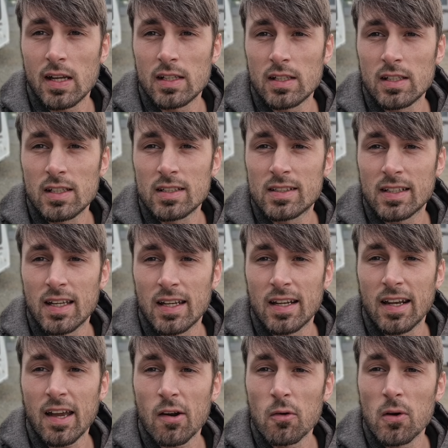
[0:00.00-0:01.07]
you need to get it
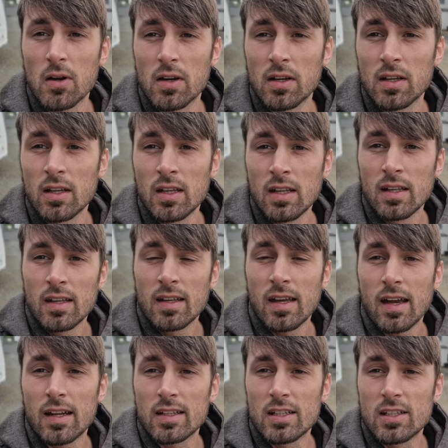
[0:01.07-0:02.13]
out
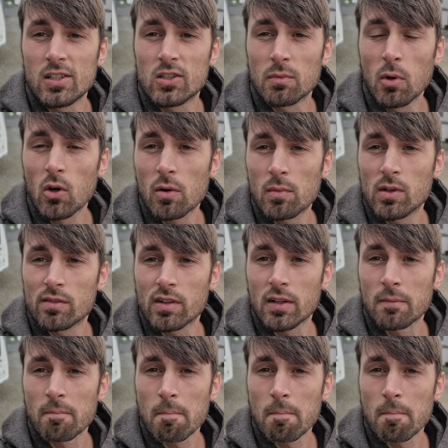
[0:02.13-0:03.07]
and you need your motor mover.